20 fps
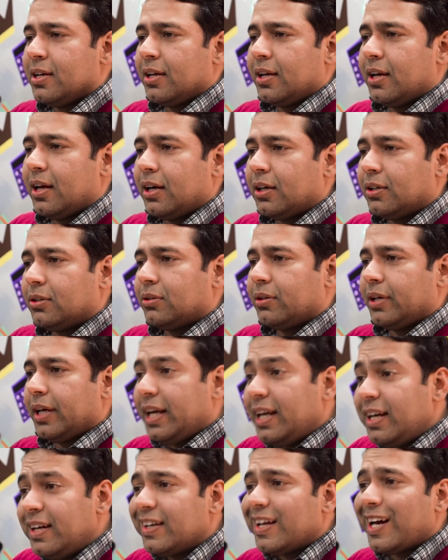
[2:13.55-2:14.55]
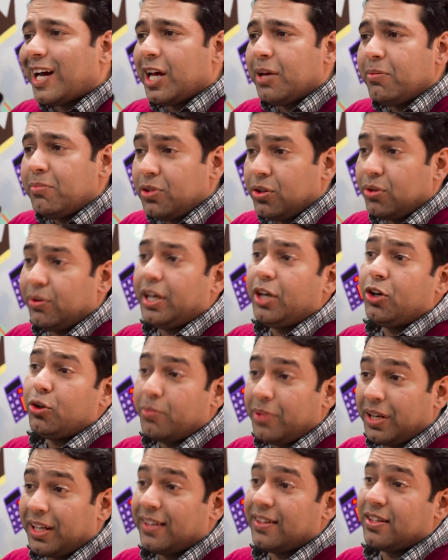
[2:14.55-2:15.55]
Now, in time, you need to
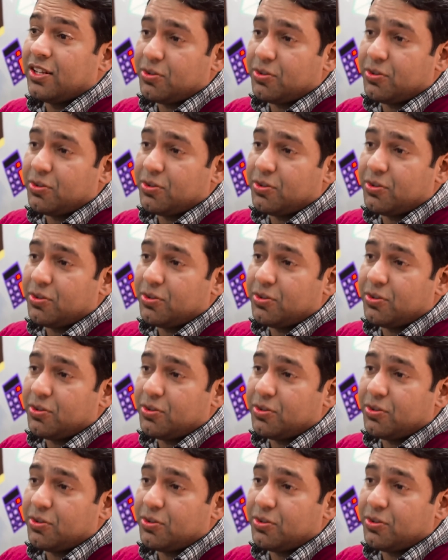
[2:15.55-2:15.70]
bring in the